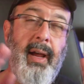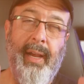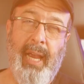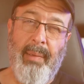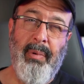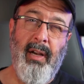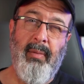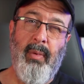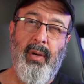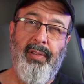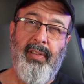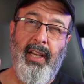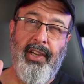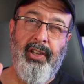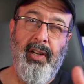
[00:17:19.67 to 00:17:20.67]
A couple of more
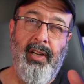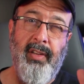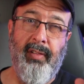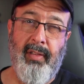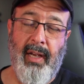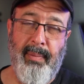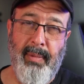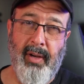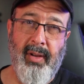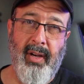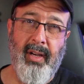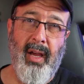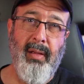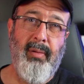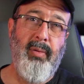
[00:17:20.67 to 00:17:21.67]
sections, I'm not going
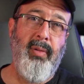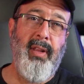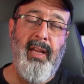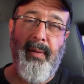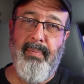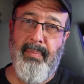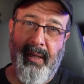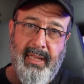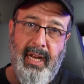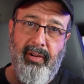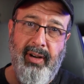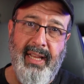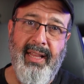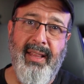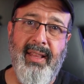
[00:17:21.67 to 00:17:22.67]
to go through them, but they're
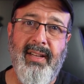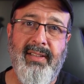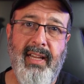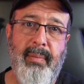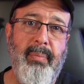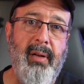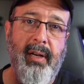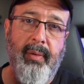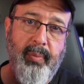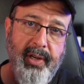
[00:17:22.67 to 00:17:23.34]
in the template,